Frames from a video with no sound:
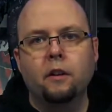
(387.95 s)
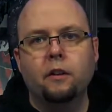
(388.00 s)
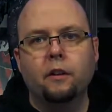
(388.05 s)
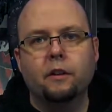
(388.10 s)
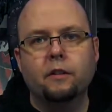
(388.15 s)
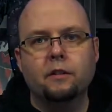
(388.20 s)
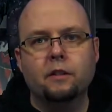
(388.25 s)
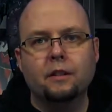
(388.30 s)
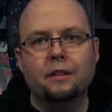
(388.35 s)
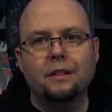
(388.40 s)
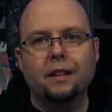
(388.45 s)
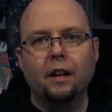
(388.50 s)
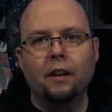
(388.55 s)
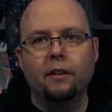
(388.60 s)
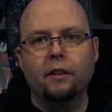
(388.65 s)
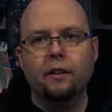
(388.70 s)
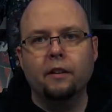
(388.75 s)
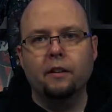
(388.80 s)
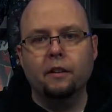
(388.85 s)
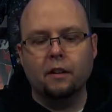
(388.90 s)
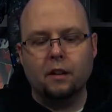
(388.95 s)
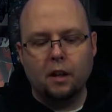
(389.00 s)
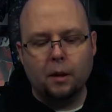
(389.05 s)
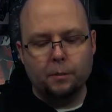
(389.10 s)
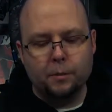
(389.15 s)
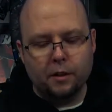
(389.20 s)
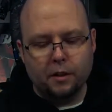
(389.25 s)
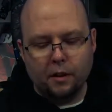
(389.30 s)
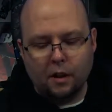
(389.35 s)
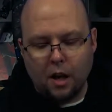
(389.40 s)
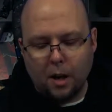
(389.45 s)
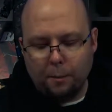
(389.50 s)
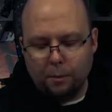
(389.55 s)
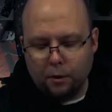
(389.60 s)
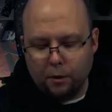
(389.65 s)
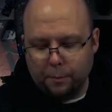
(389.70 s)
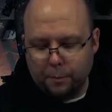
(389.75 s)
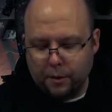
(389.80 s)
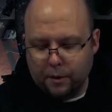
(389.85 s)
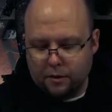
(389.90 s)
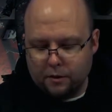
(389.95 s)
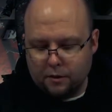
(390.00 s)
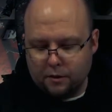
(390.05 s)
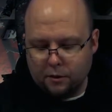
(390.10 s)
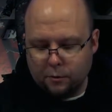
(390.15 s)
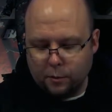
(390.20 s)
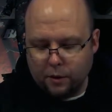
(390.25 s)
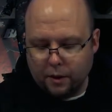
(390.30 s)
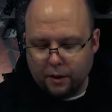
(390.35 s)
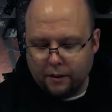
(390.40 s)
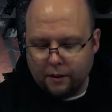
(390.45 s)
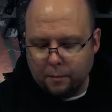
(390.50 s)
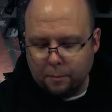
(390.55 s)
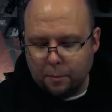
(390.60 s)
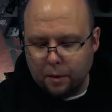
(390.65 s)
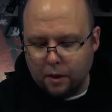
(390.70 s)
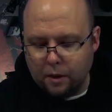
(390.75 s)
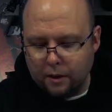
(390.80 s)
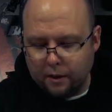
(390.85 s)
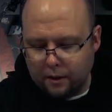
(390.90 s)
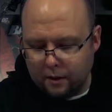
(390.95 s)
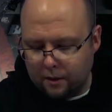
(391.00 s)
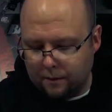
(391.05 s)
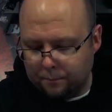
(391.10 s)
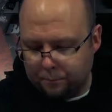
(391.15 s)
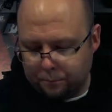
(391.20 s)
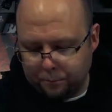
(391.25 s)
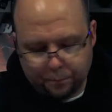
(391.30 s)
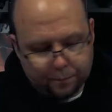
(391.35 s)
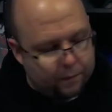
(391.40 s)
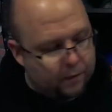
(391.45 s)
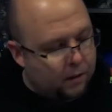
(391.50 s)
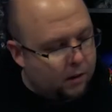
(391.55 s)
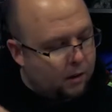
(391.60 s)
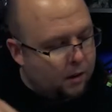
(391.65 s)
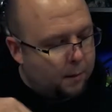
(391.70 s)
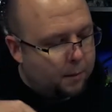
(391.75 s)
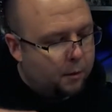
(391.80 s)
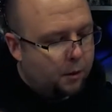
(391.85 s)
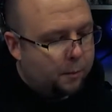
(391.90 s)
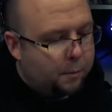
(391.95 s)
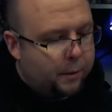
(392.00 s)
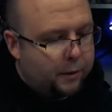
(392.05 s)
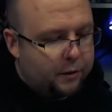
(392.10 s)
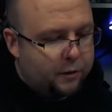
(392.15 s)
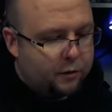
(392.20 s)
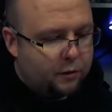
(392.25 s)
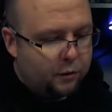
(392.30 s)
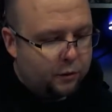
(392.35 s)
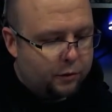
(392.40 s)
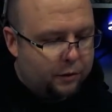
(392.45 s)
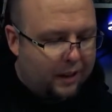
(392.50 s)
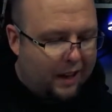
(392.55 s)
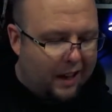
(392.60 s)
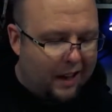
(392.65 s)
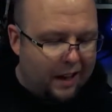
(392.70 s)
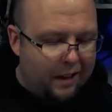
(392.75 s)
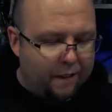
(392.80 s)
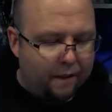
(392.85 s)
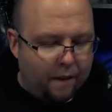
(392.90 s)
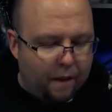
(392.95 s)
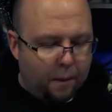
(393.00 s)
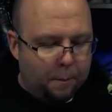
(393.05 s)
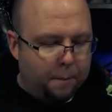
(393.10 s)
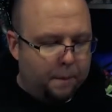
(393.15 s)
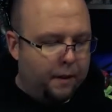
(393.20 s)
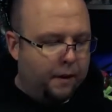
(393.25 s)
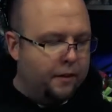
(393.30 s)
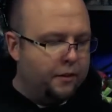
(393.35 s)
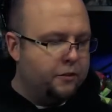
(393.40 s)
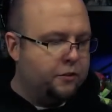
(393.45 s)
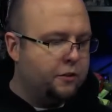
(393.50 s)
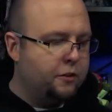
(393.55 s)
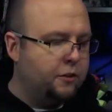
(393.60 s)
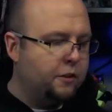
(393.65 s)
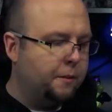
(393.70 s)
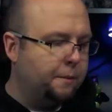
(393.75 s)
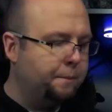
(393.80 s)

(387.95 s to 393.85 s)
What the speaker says: you can see Tali here comes in a couple of pieces. We got the body, a couple of pistols, and the base.